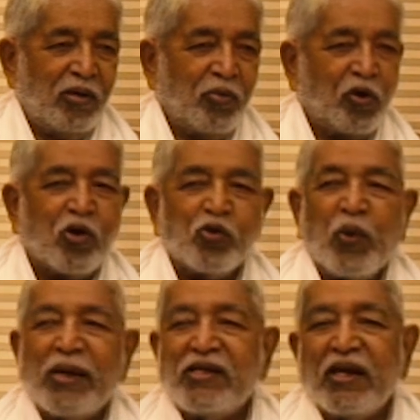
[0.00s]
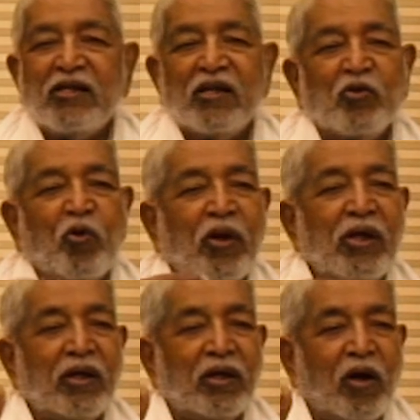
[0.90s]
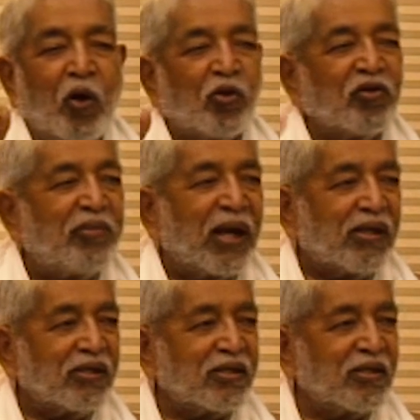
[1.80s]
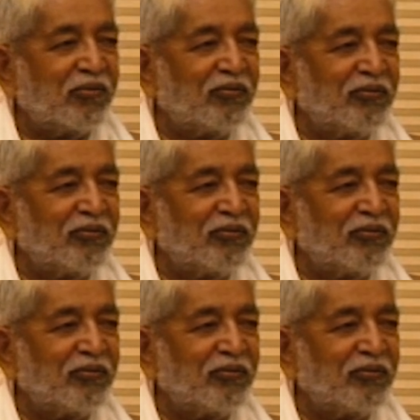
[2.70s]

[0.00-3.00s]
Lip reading: Because one sense is going out of balance.